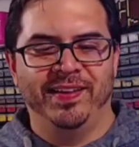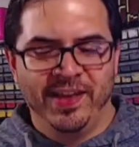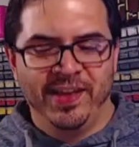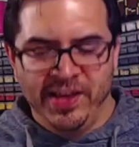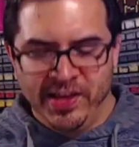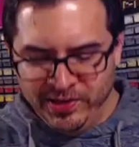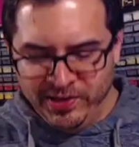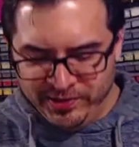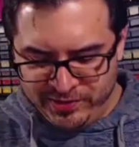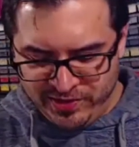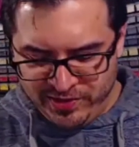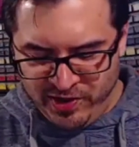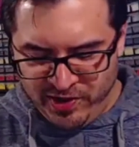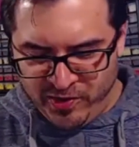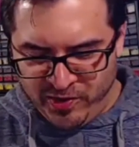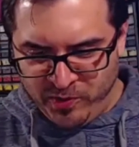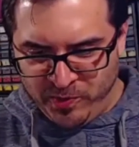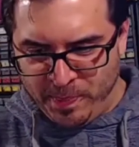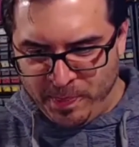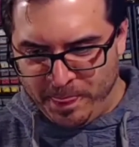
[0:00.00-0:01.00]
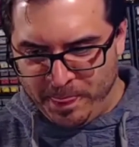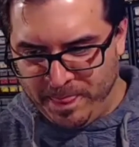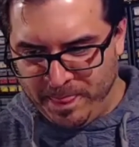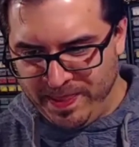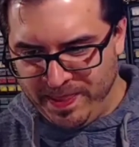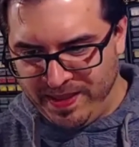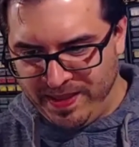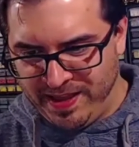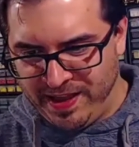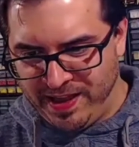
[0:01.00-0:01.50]
So
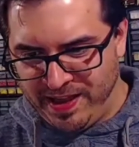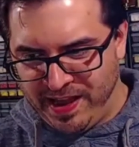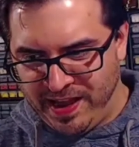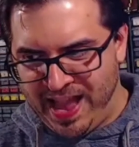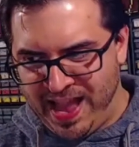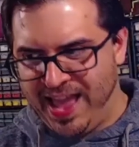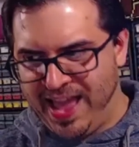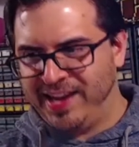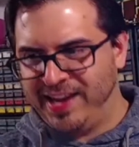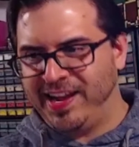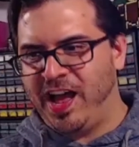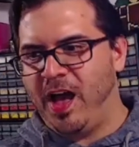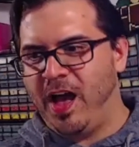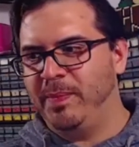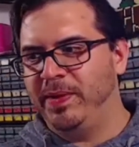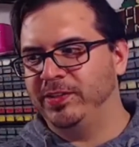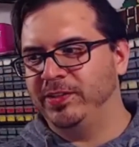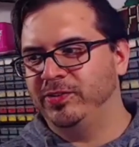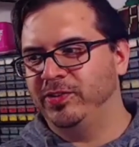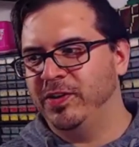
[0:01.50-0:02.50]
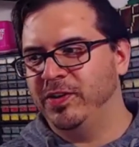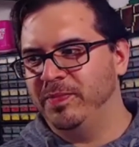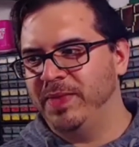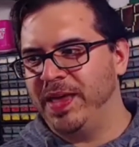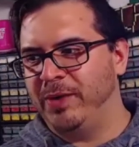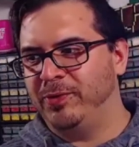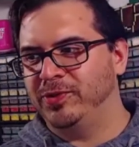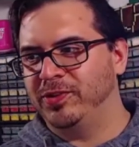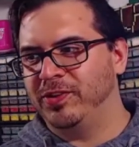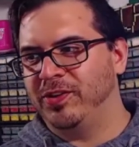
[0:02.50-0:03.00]
I had a comic strip that
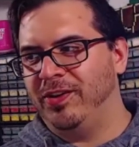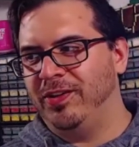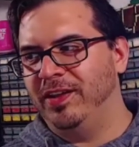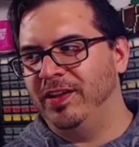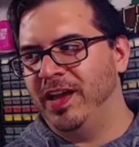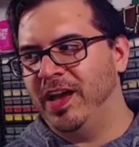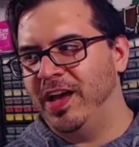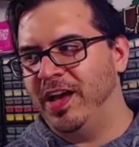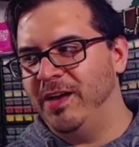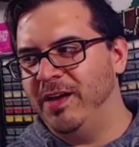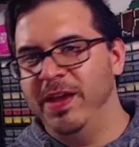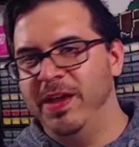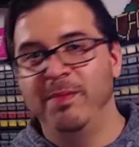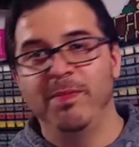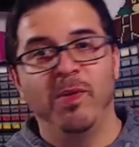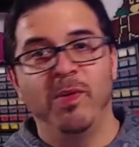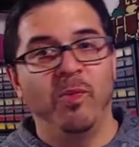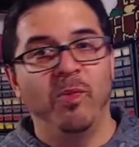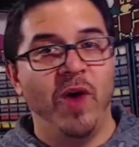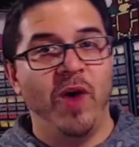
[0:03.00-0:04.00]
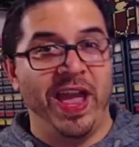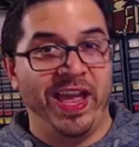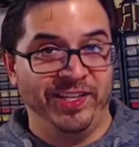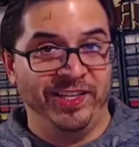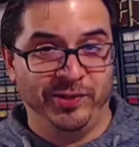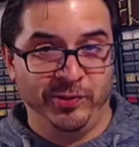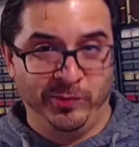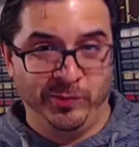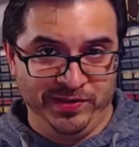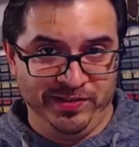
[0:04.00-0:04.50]
was called Minimum
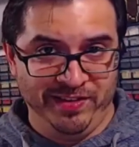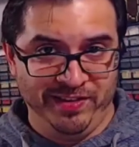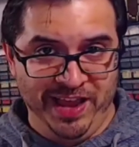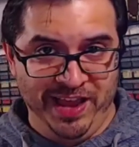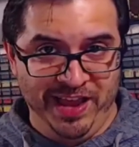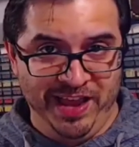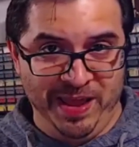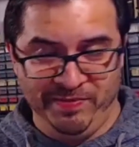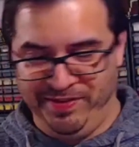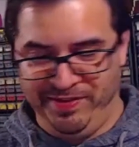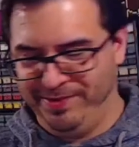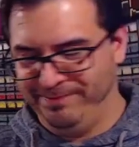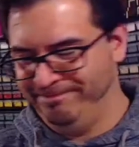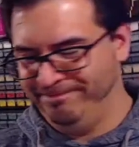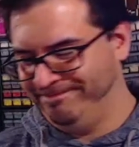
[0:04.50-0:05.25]
Wage was the name of it.